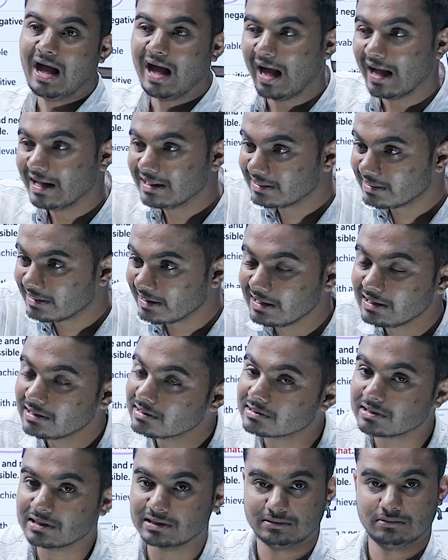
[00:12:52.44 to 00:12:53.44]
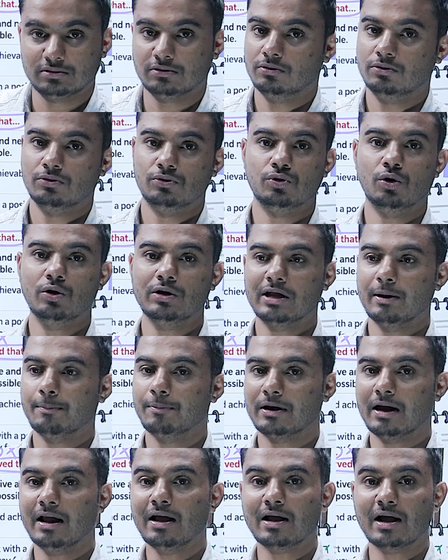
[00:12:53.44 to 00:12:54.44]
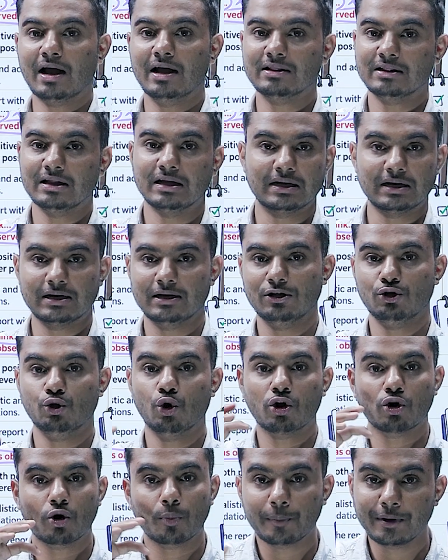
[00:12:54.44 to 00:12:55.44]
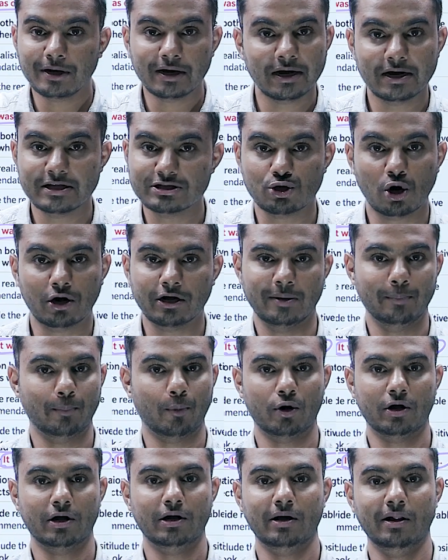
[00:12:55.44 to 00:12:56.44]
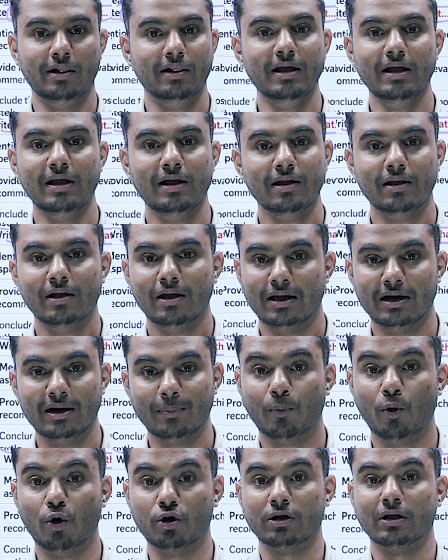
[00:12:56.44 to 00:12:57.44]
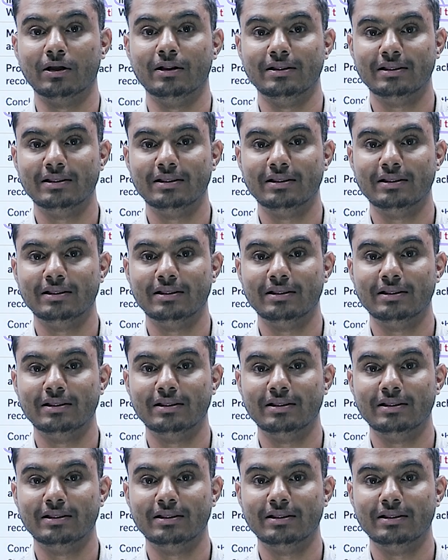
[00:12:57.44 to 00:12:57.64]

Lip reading: I think that. Don't keep it like I think. Your opinion is not important in the report.